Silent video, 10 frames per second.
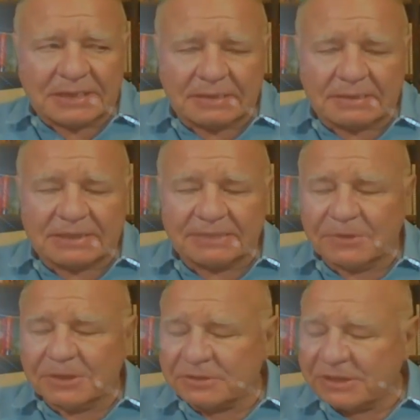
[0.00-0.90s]
that
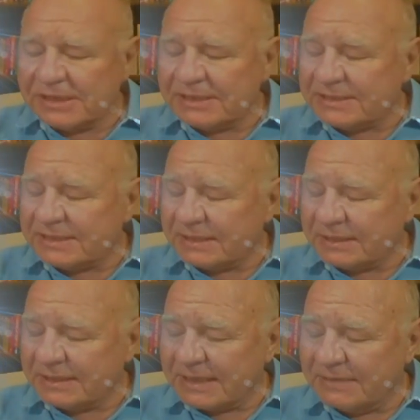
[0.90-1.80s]
someone raised the
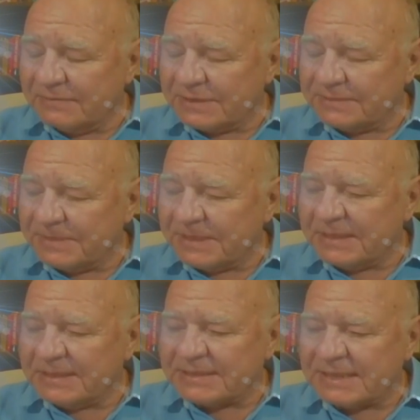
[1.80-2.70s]
other day with
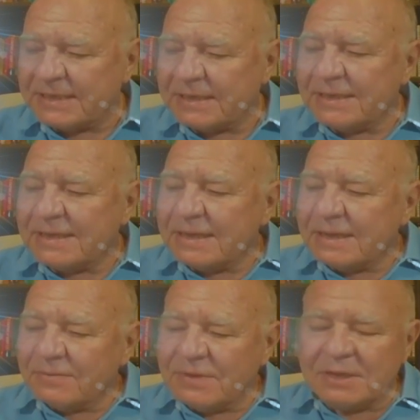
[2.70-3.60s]
me. He said,
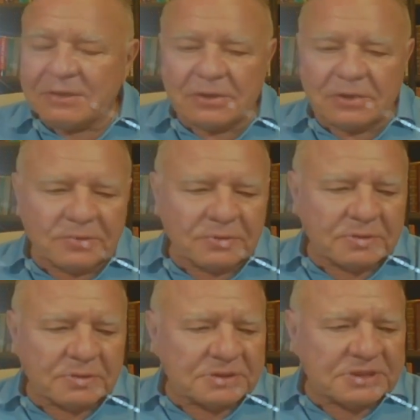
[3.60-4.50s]
well, you
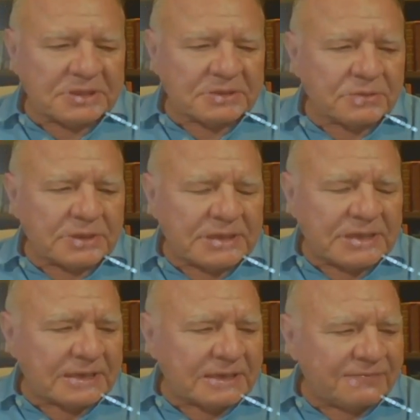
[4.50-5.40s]
know, zero and
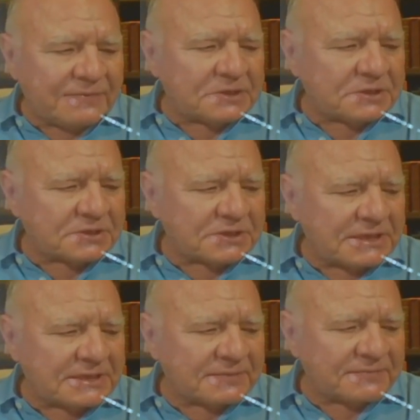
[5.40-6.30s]
negative interest
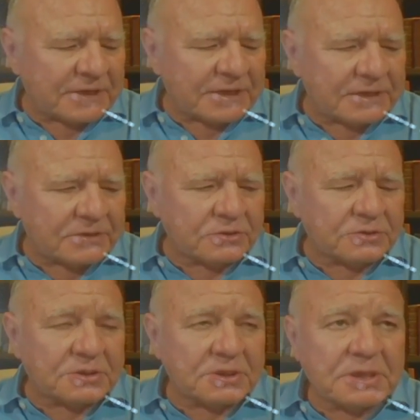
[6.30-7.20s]
rates are very
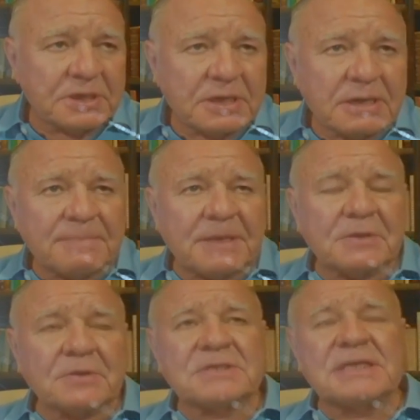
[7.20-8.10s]
good
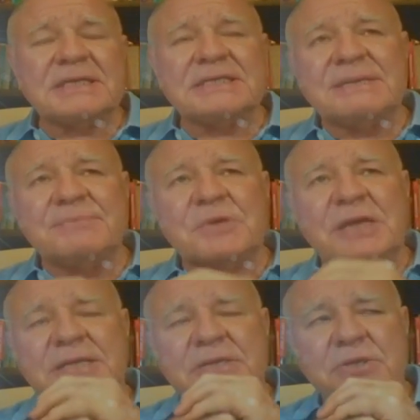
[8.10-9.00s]
because they
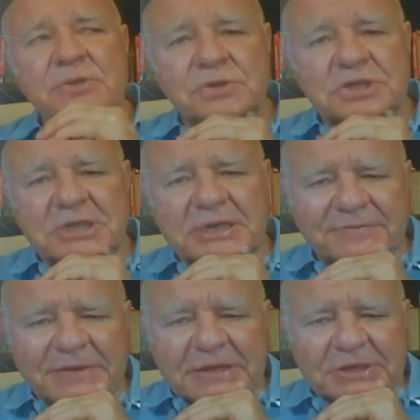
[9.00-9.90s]
stimulate huge
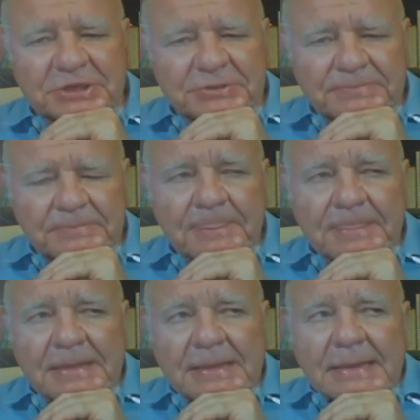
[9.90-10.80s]
innovation.
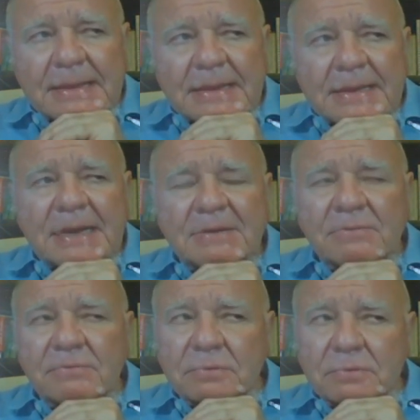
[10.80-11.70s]

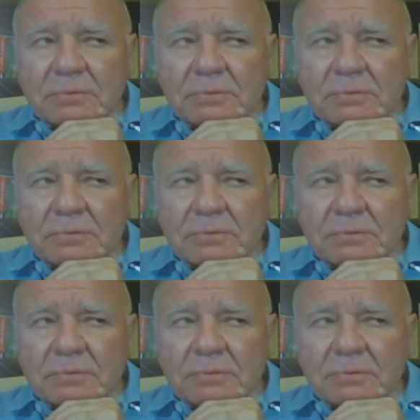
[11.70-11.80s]
Now,